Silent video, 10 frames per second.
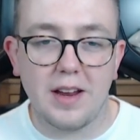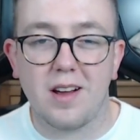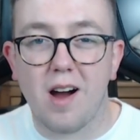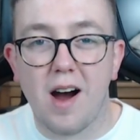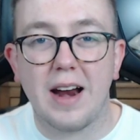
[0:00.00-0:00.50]
You
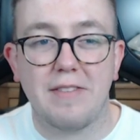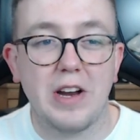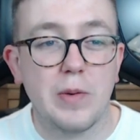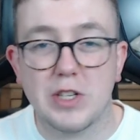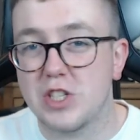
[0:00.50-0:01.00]
can't have
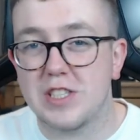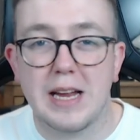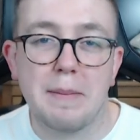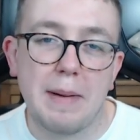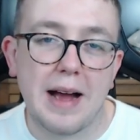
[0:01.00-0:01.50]
anyone just
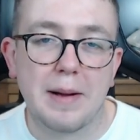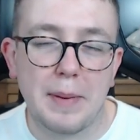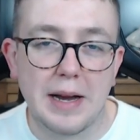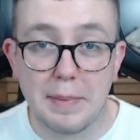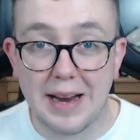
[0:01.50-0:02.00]
sitting back
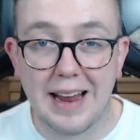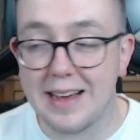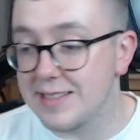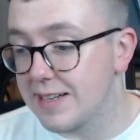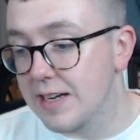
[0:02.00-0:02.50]
being a bit
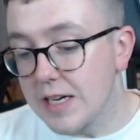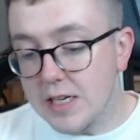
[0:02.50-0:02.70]
lazy.